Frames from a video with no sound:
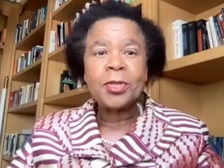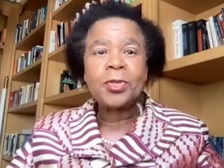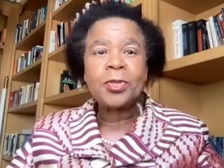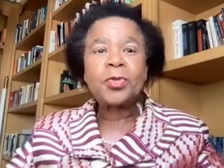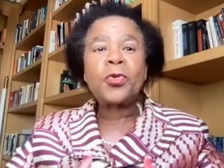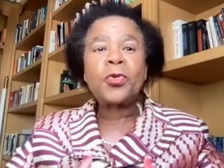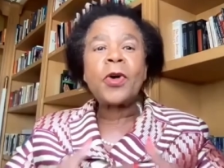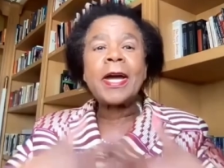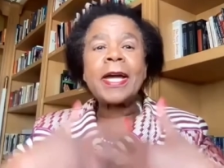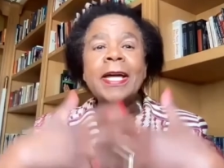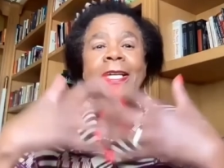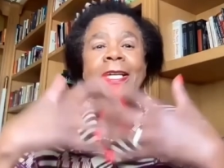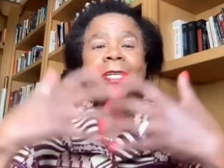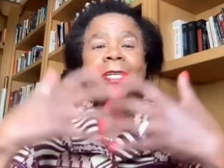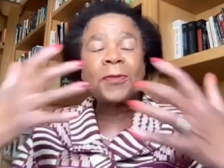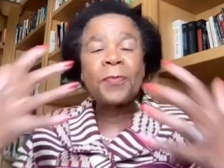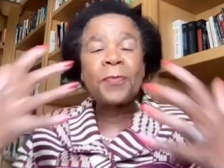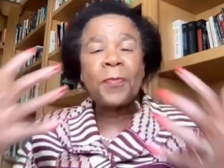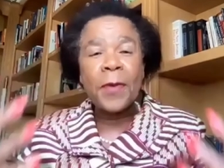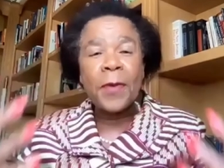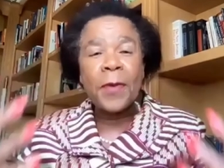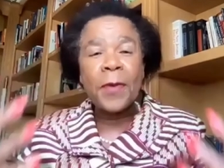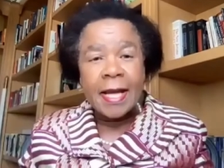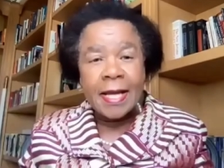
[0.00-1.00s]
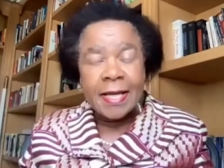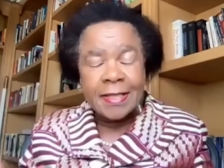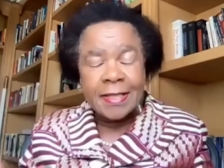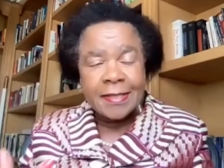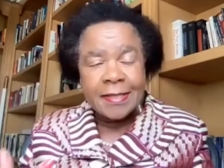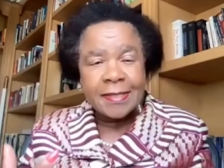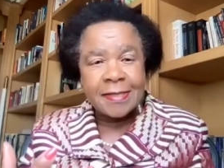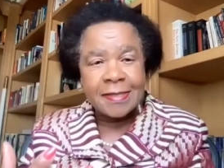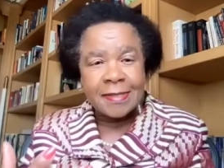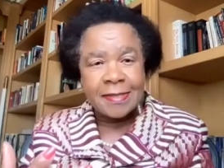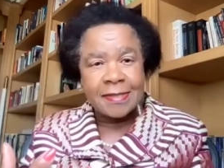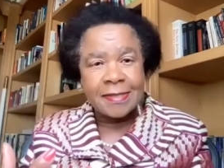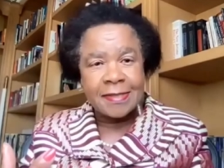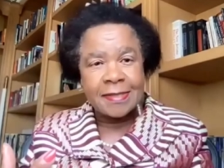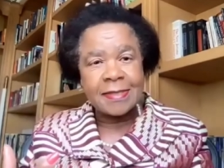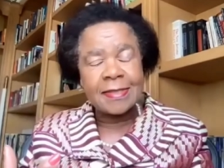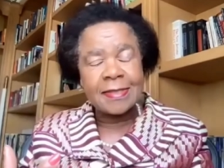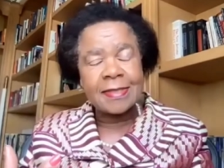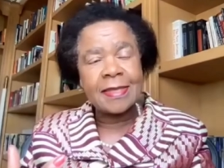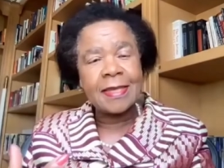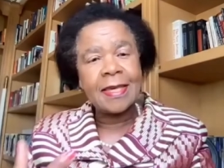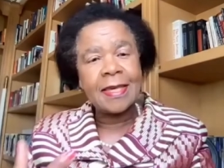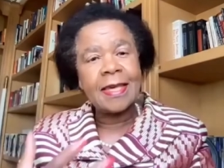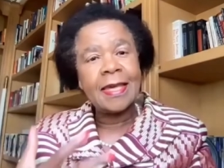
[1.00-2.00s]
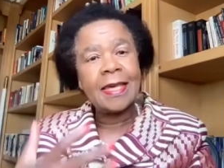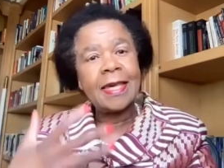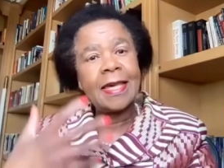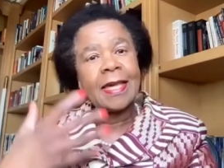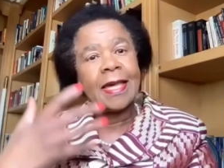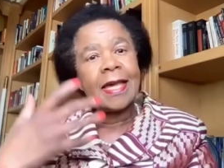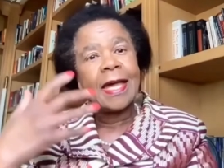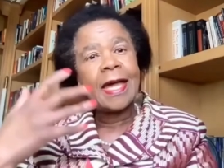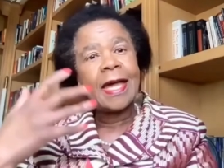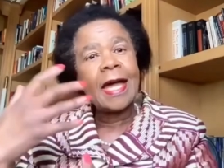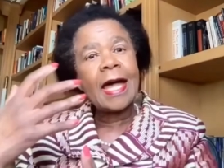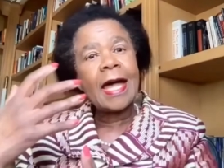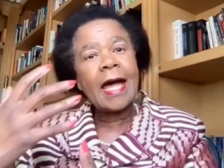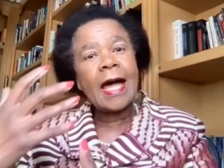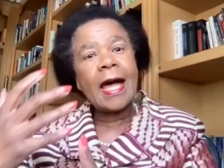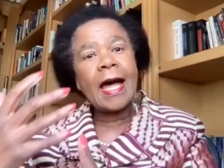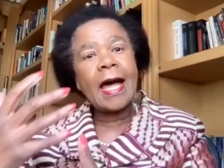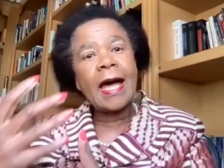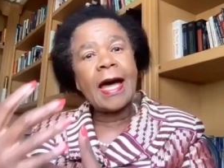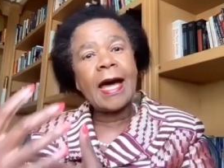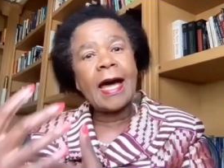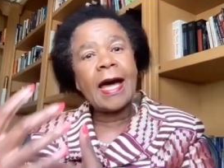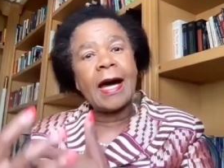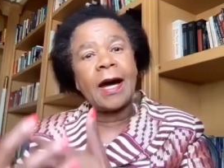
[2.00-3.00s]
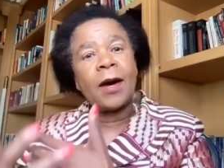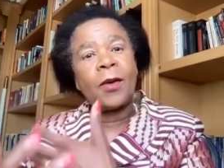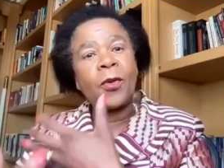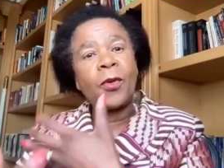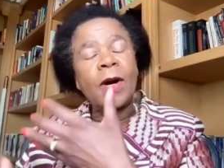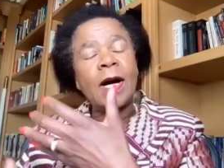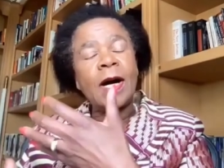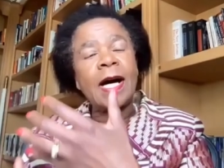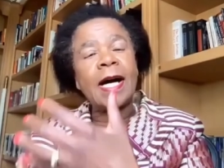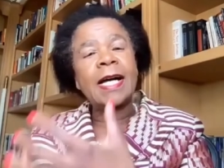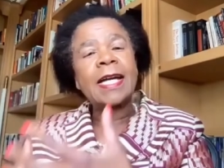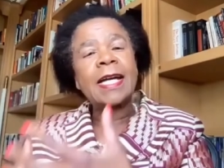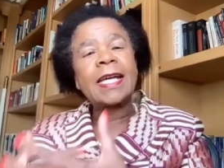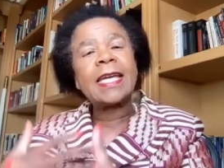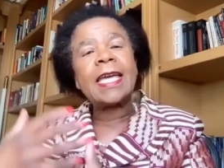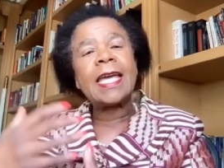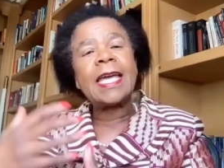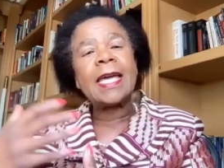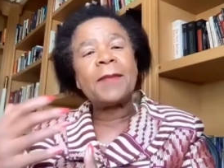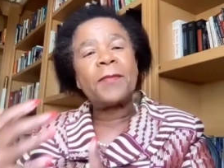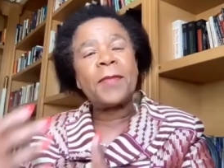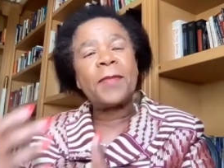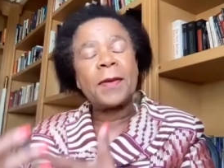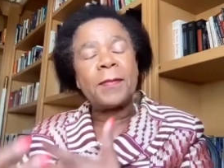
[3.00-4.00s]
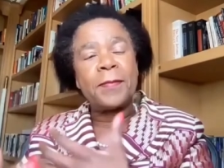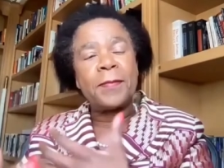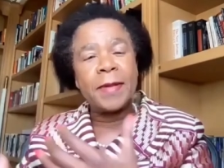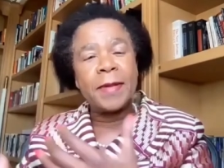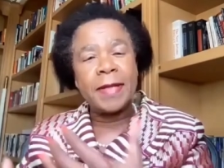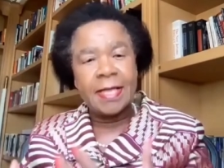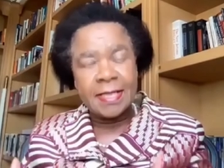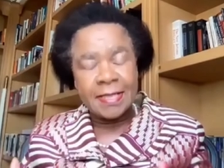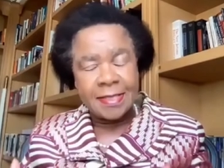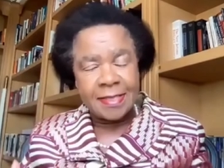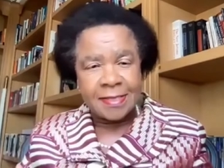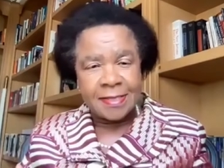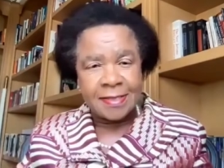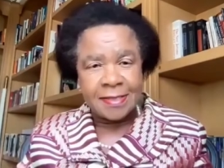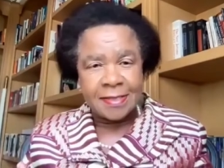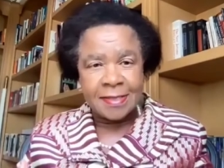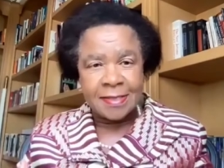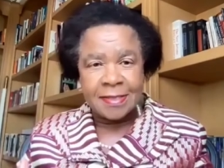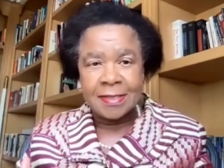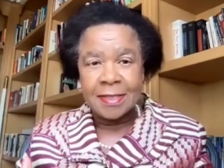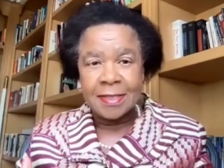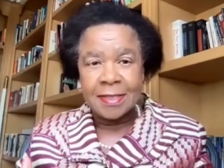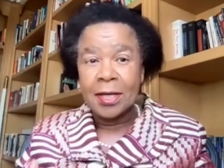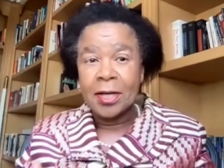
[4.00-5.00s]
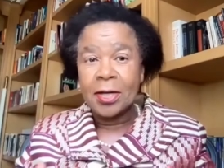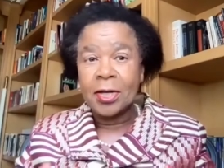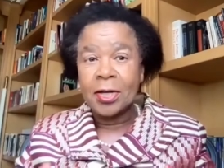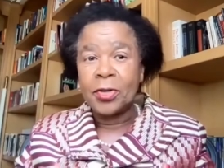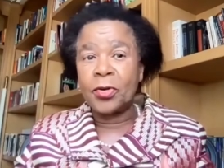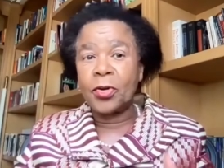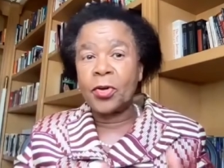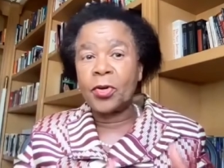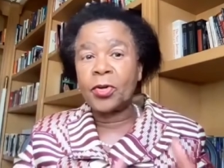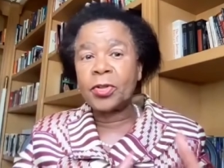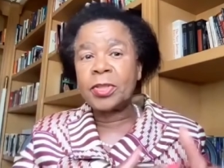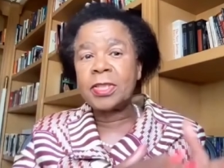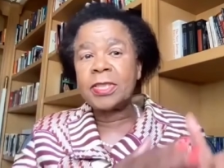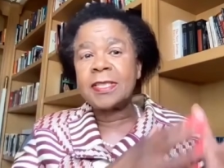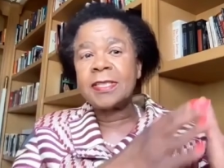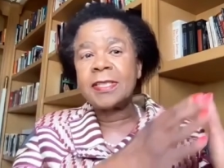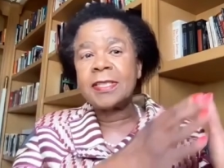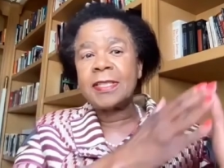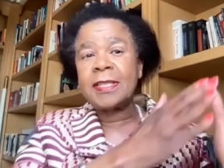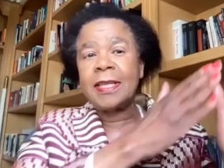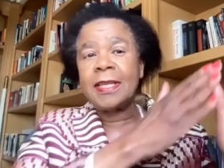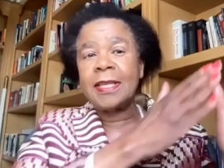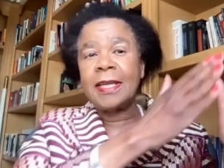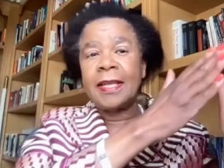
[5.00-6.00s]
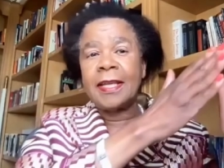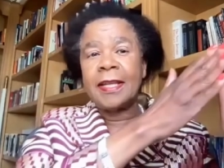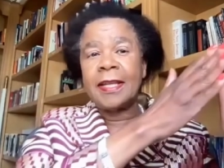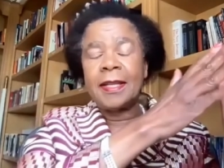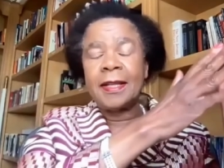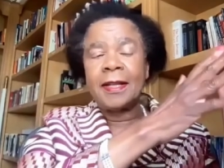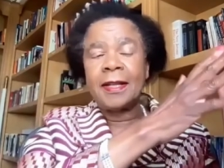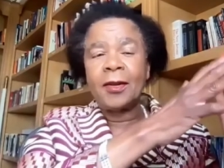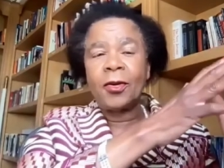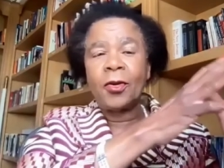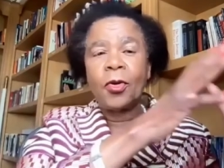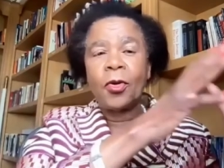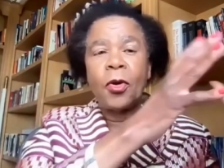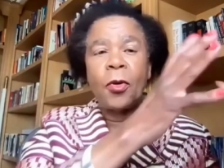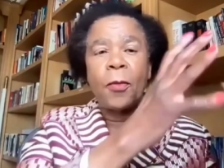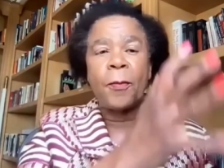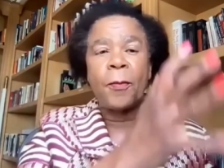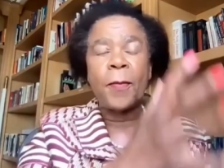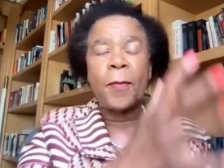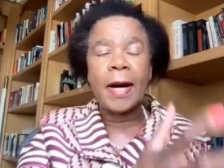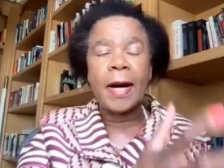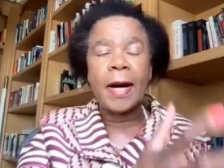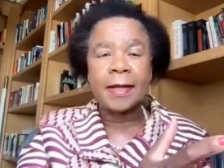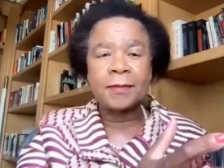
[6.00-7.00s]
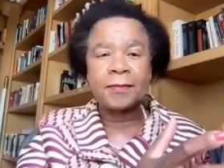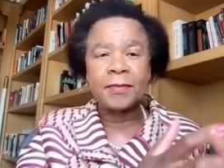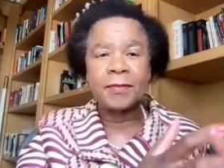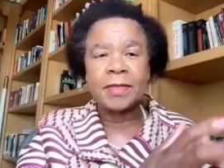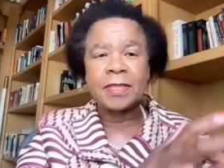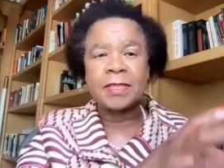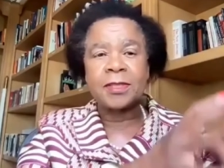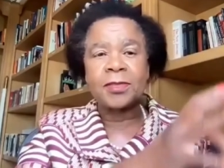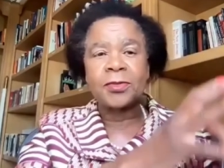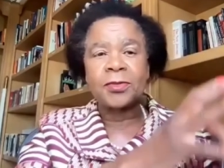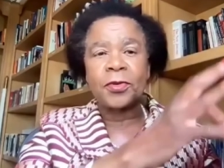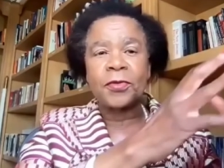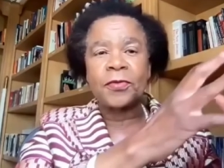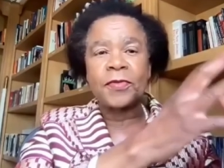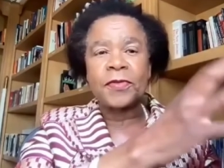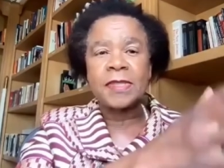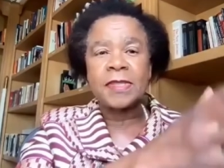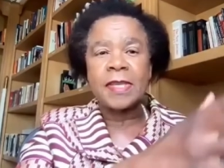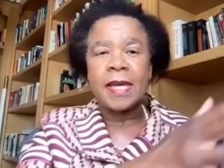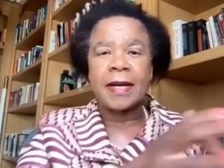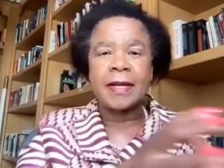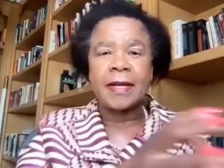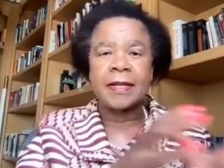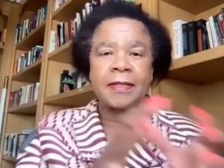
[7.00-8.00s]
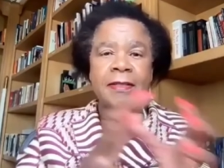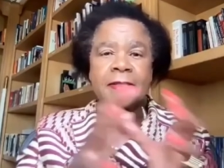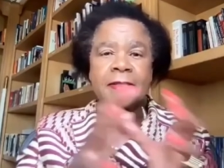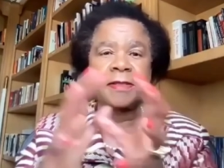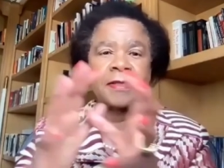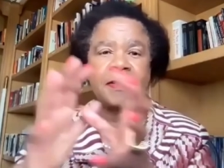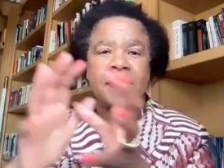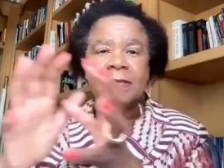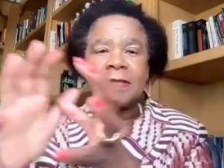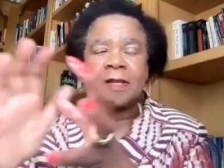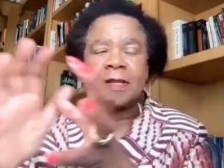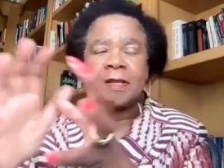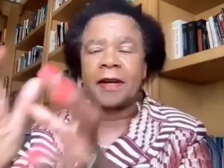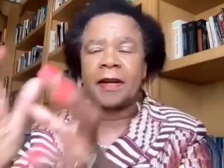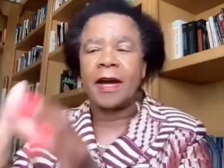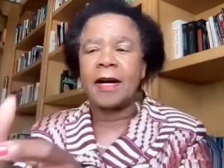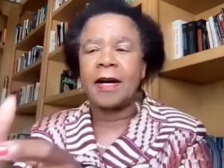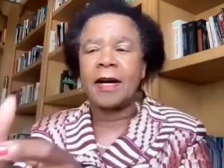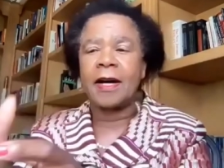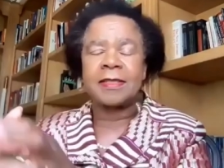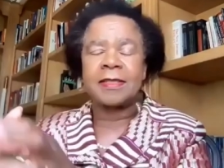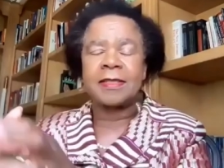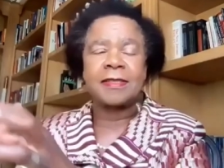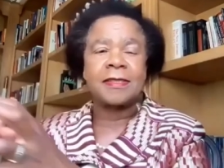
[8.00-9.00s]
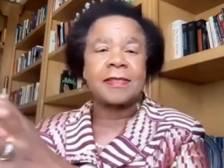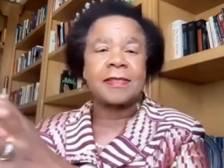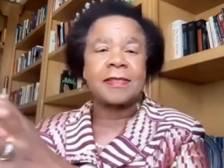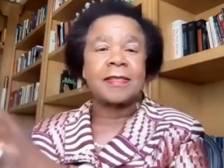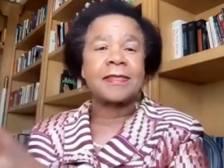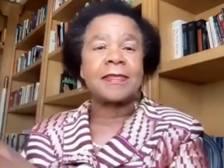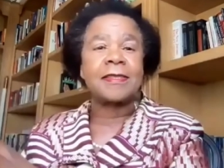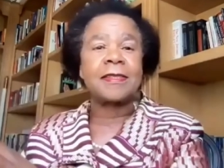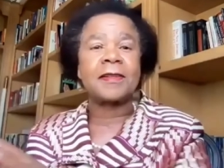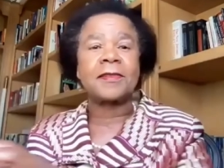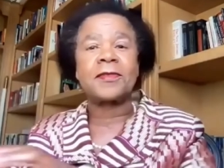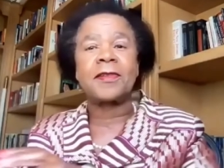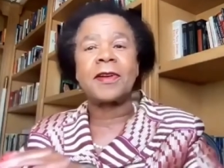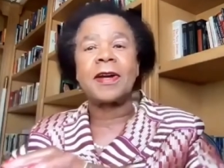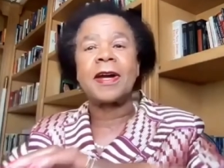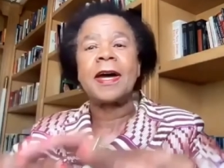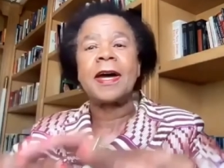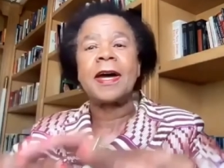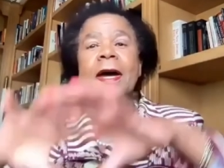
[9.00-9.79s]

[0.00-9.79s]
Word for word: to express our capabilities not in compartments of science and arts, etc.,